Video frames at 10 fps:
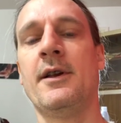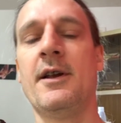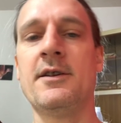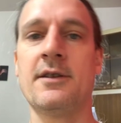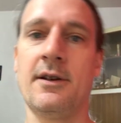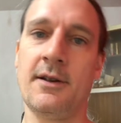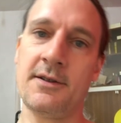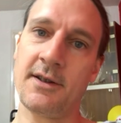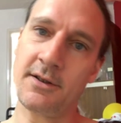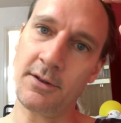It's,
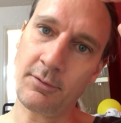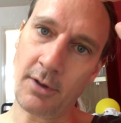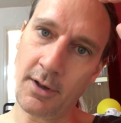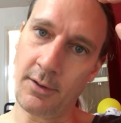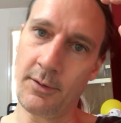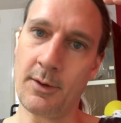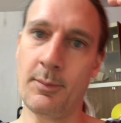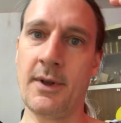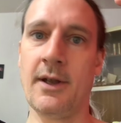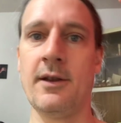it's actually right on the
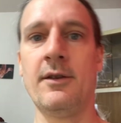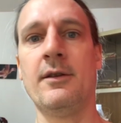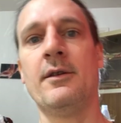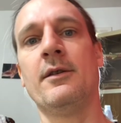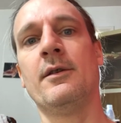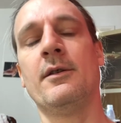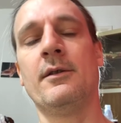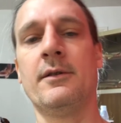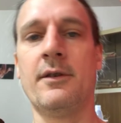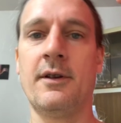bit
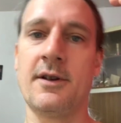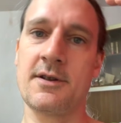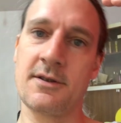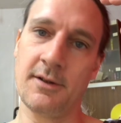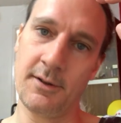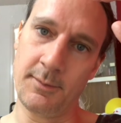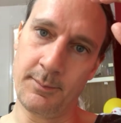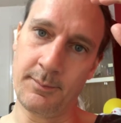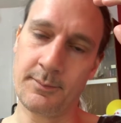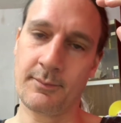that,
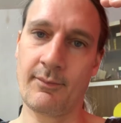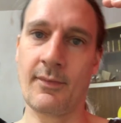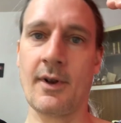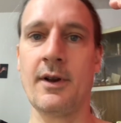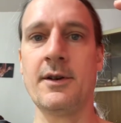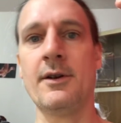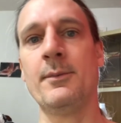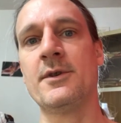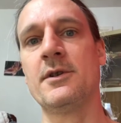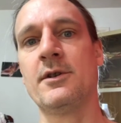um, I know, I
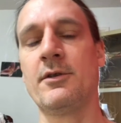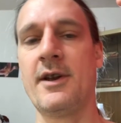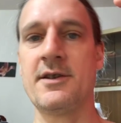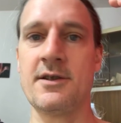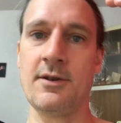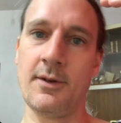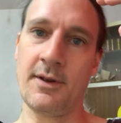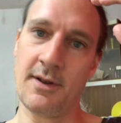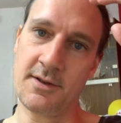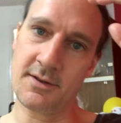must look crazy
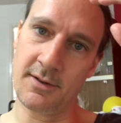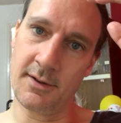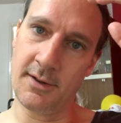doing this.